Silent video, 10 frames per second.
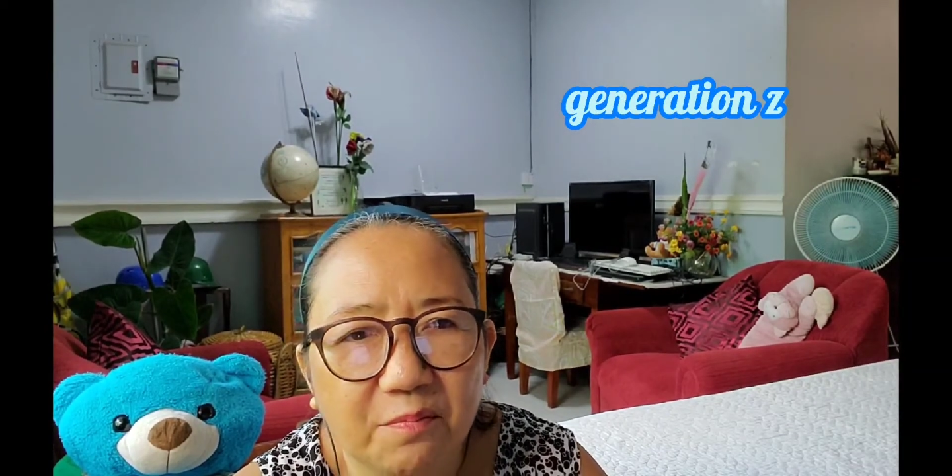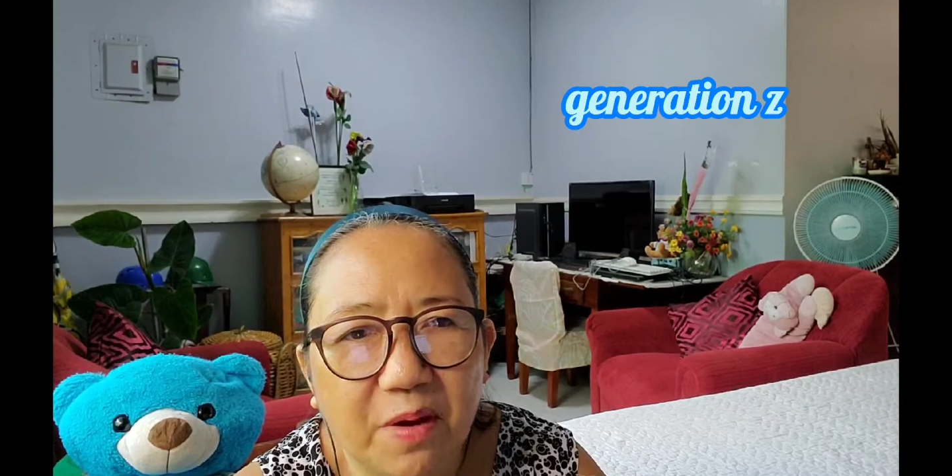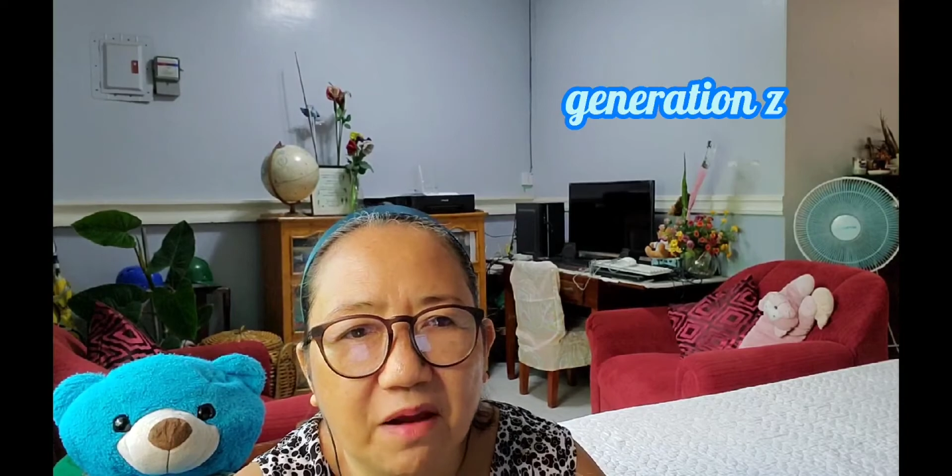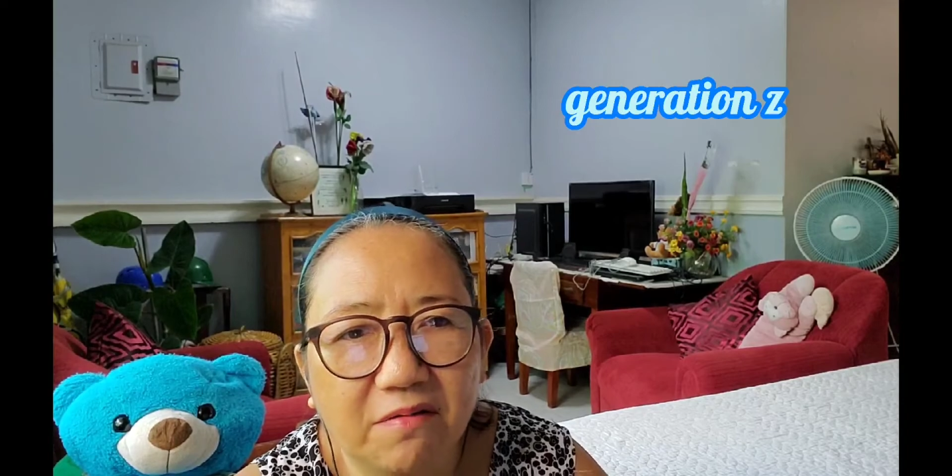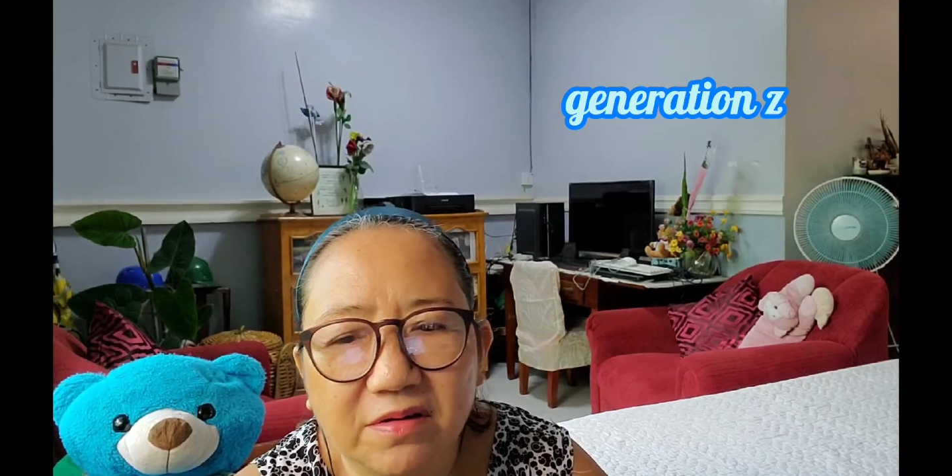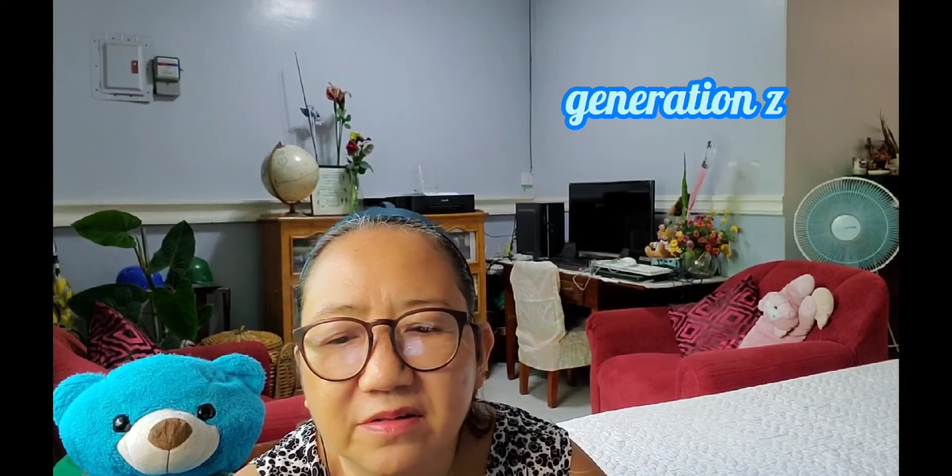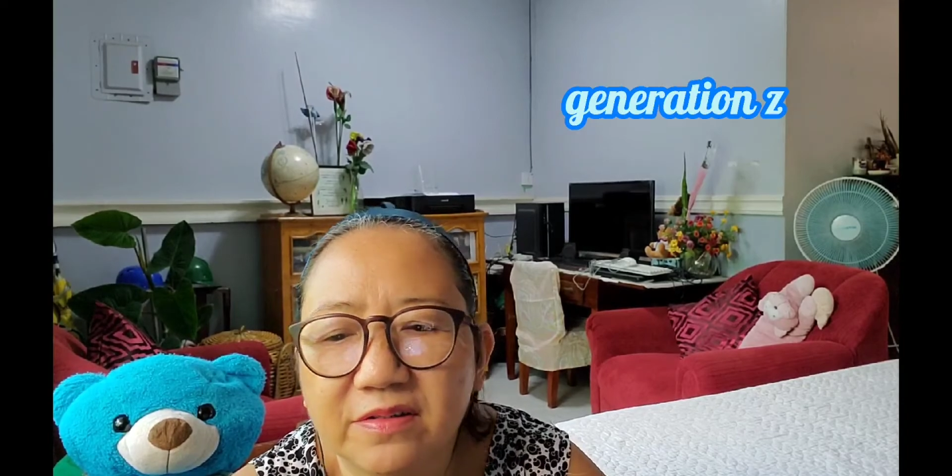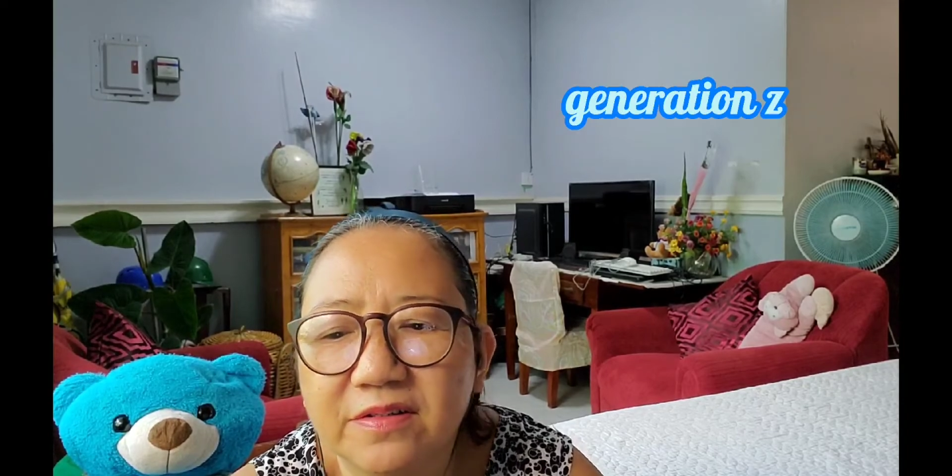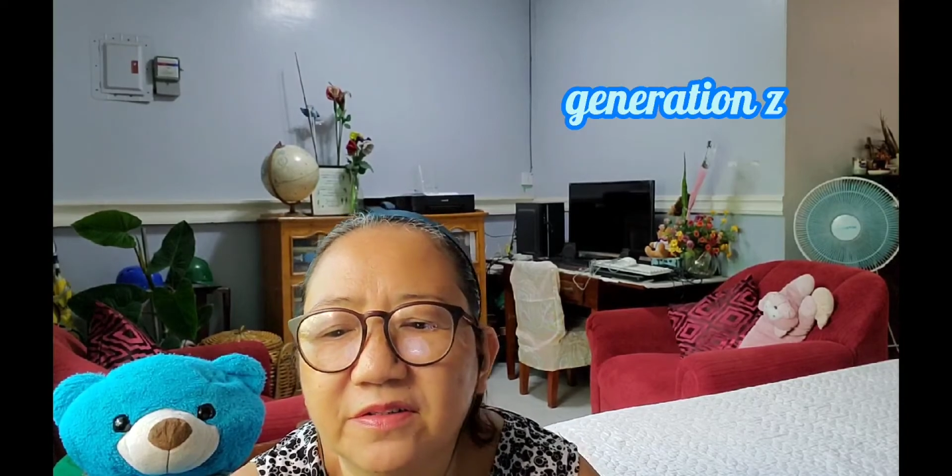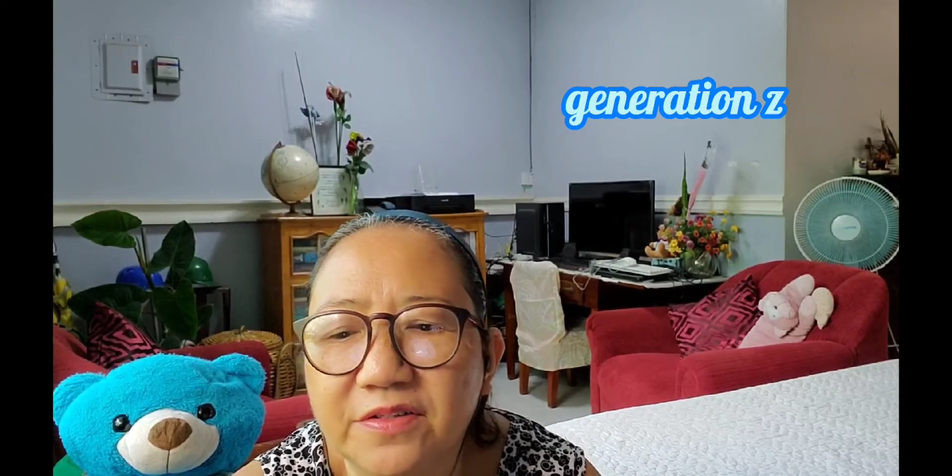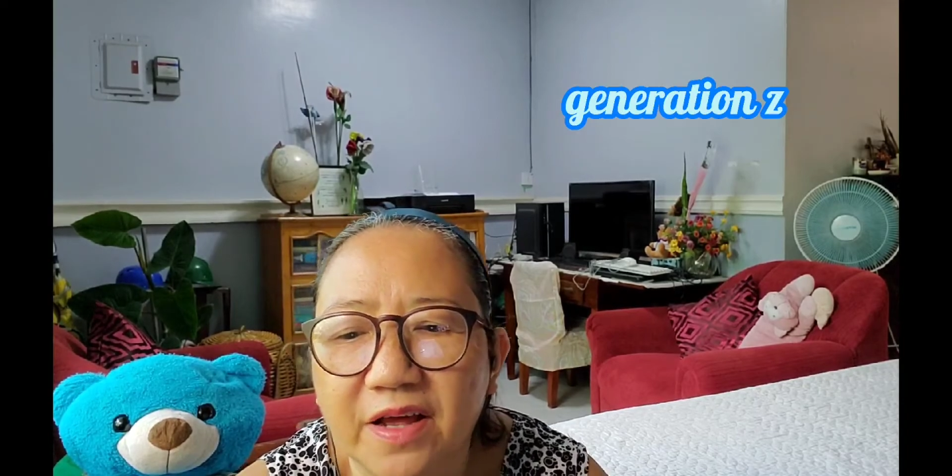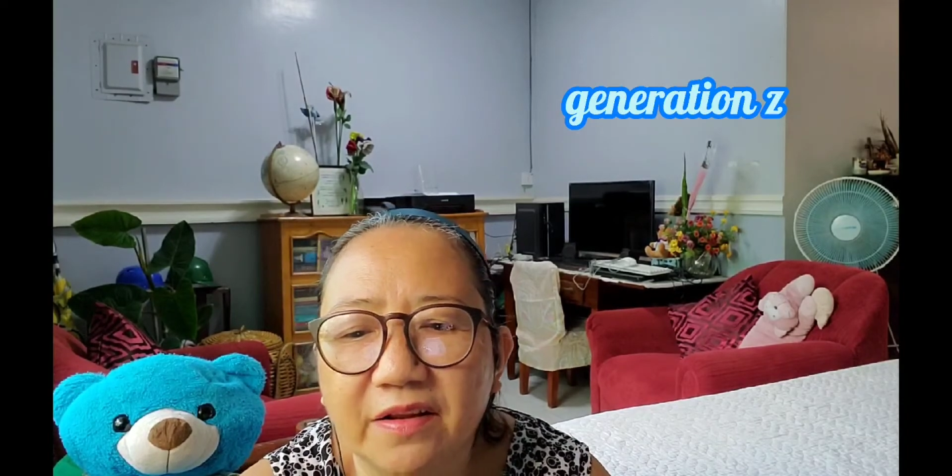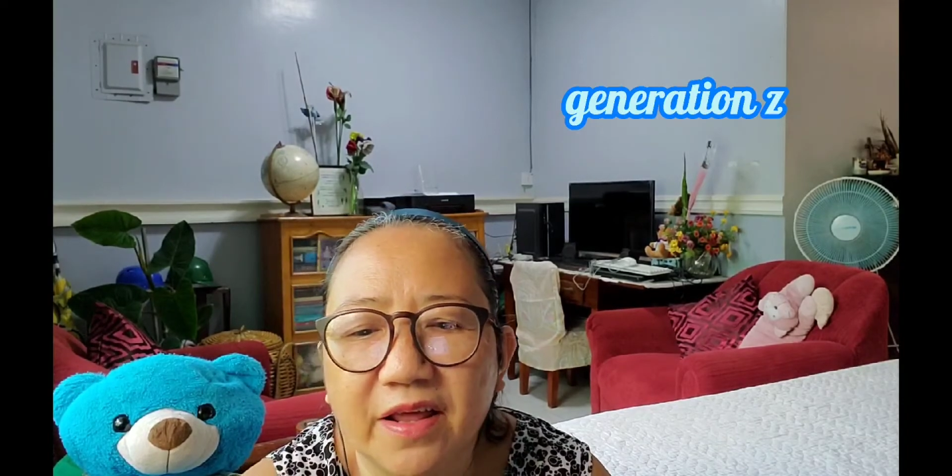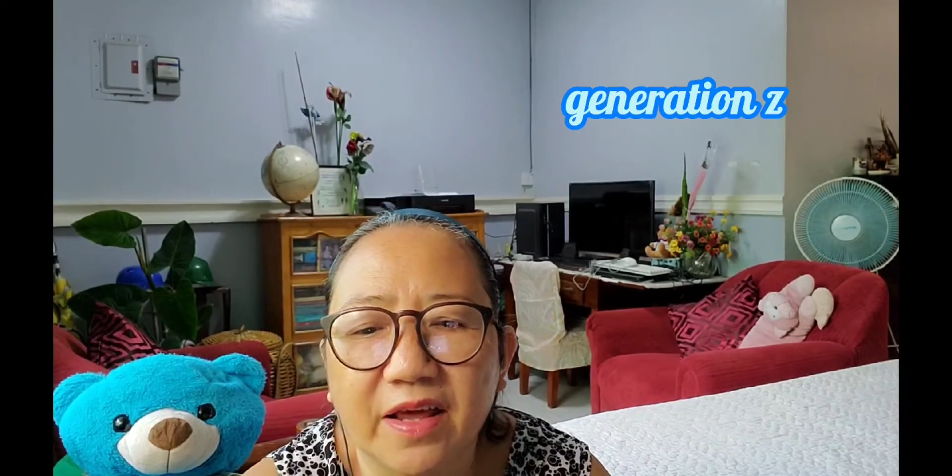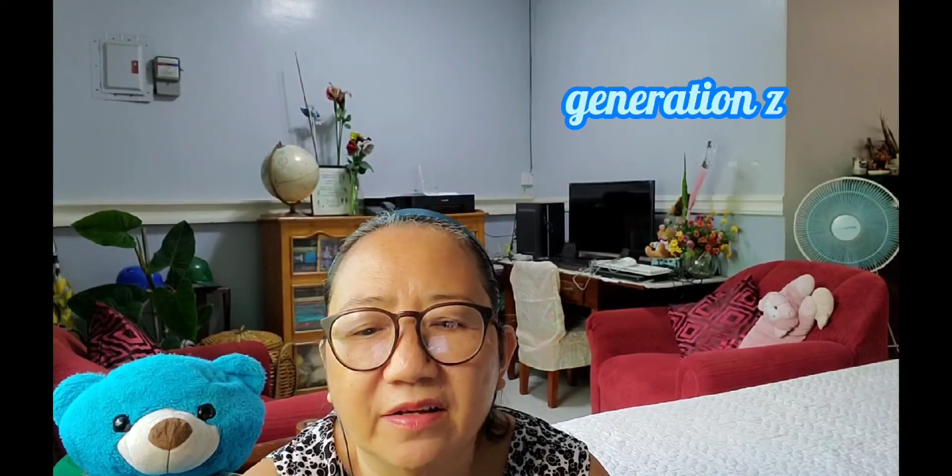parents, Gen
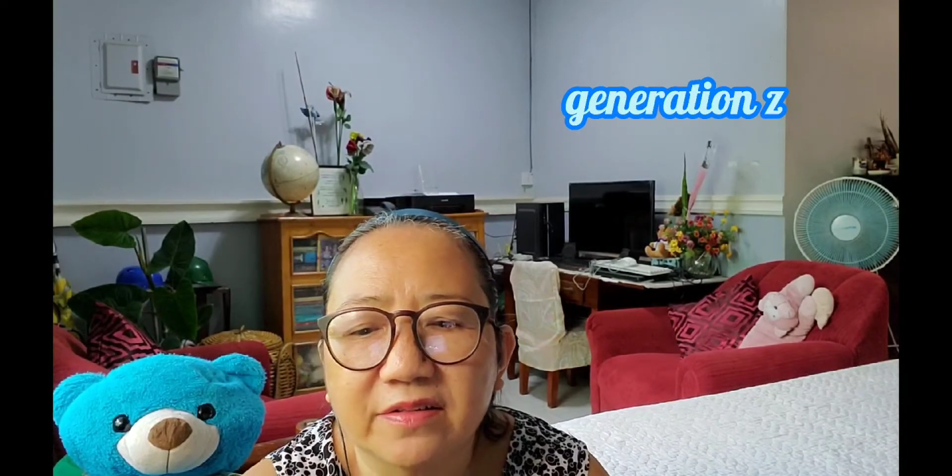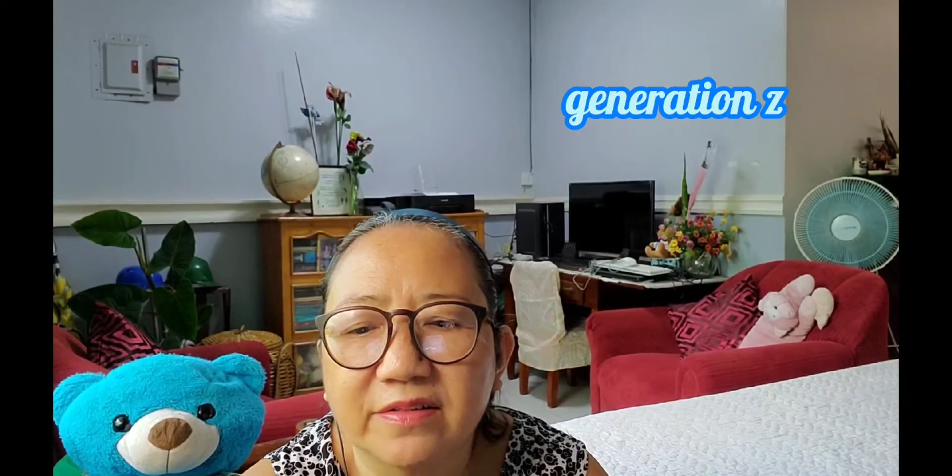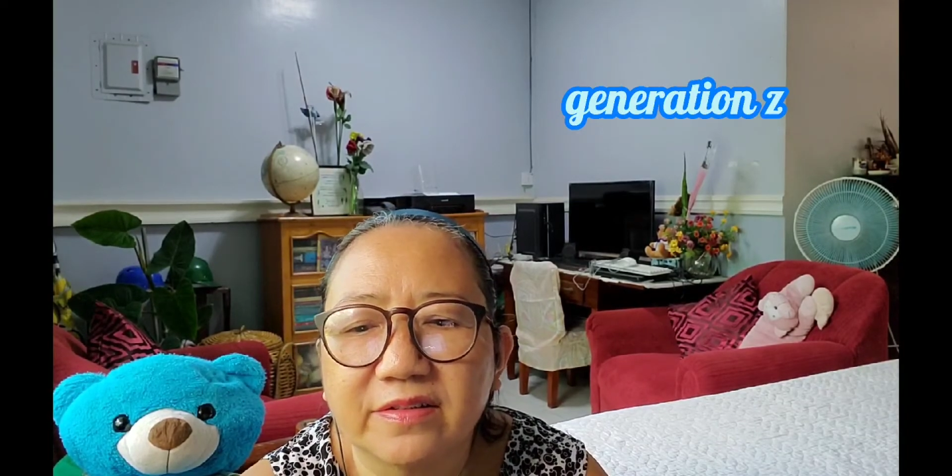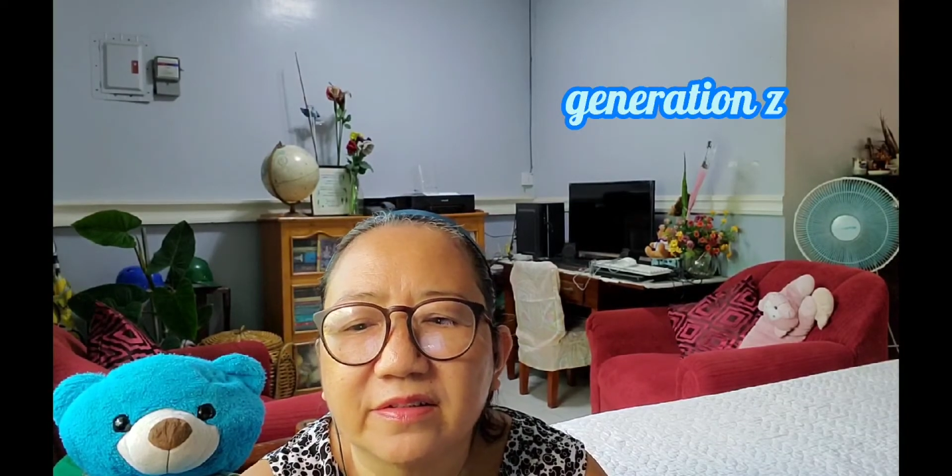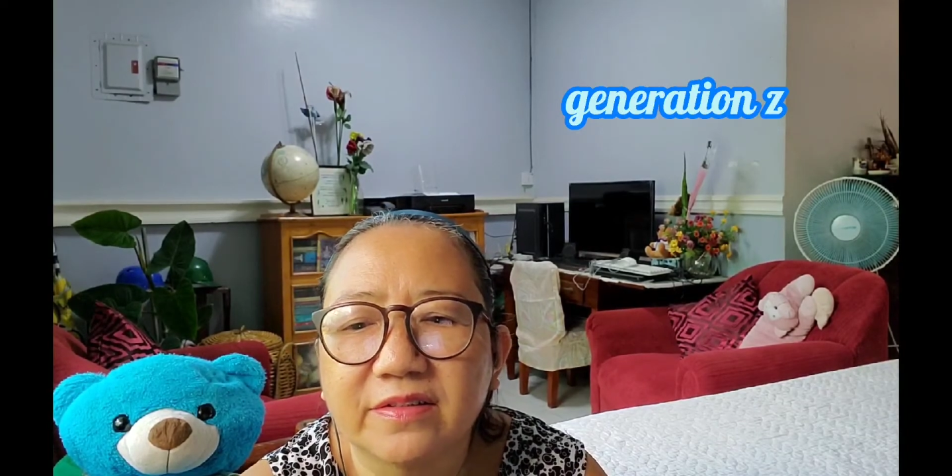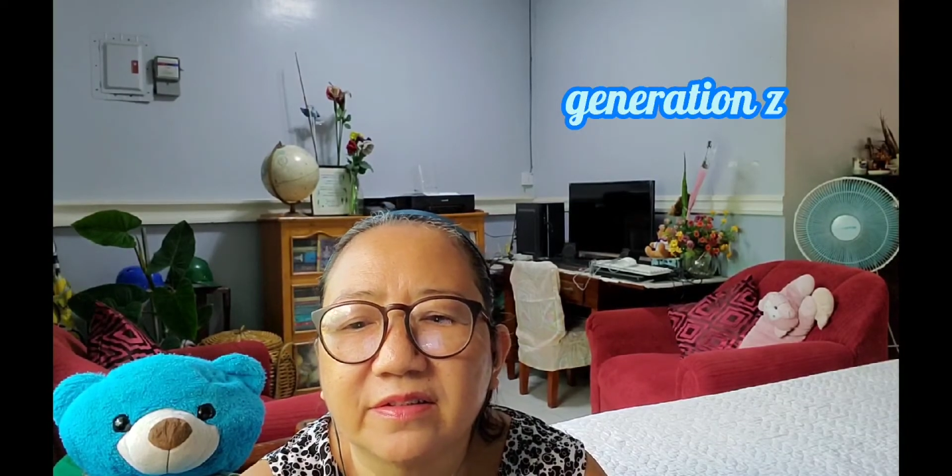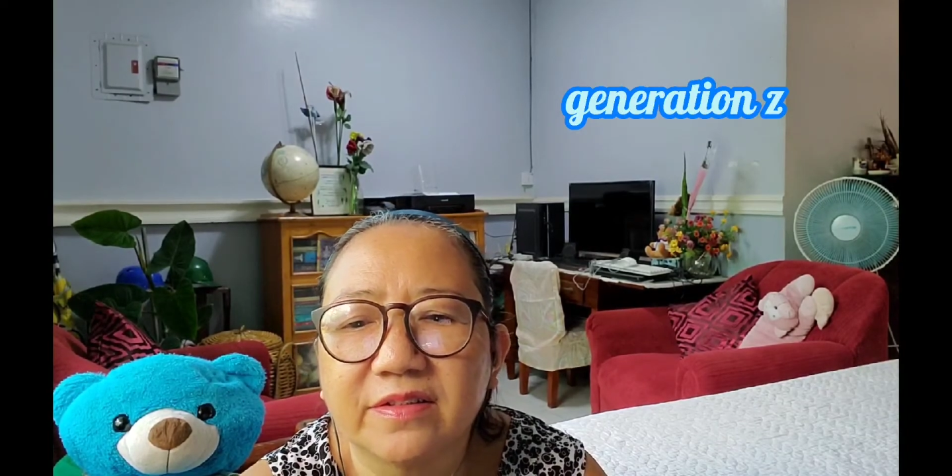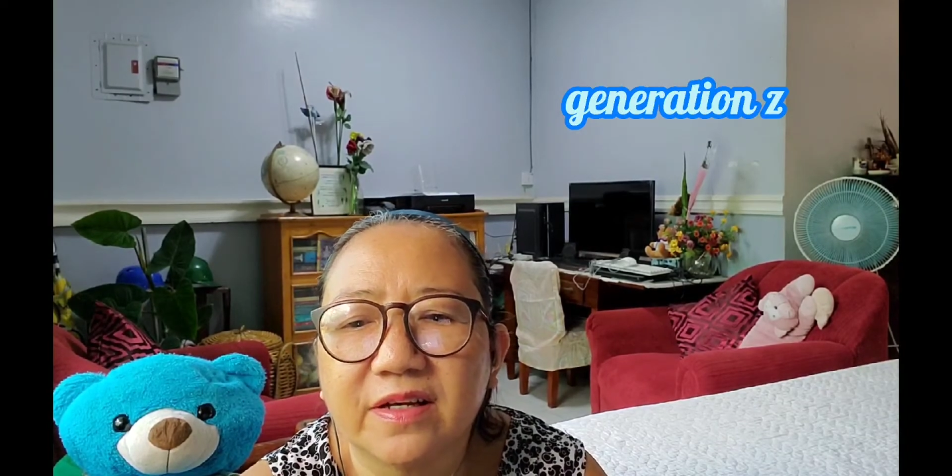X.